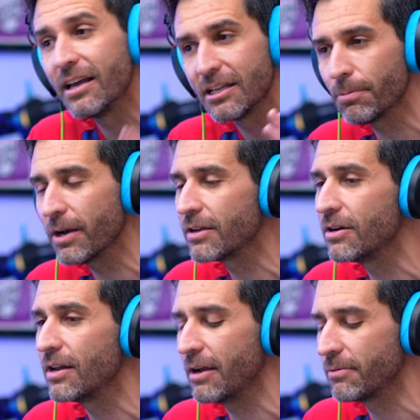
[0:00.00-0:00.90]
It's pretty
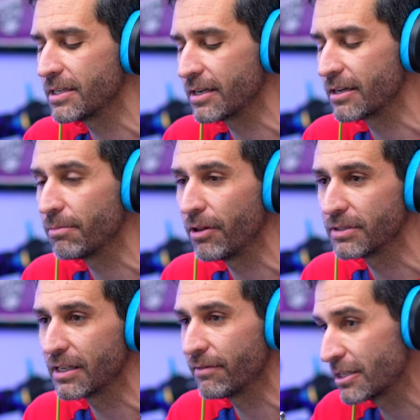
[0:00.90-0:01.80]
good at rejecting
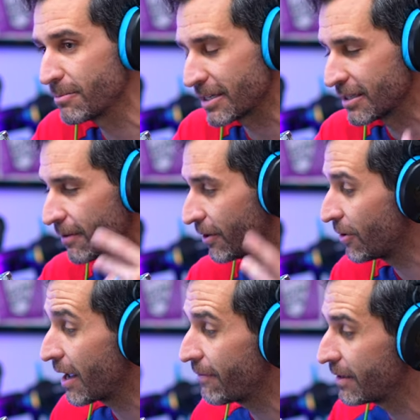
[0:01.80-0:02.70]
plosives, especially if you
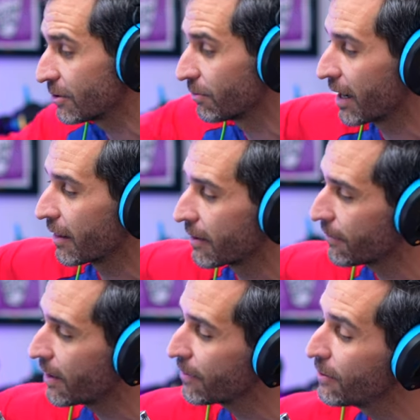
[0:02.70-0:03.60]
don't have it directly in
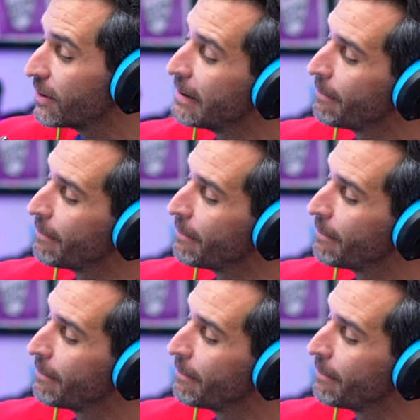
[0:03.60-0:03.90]
front of you.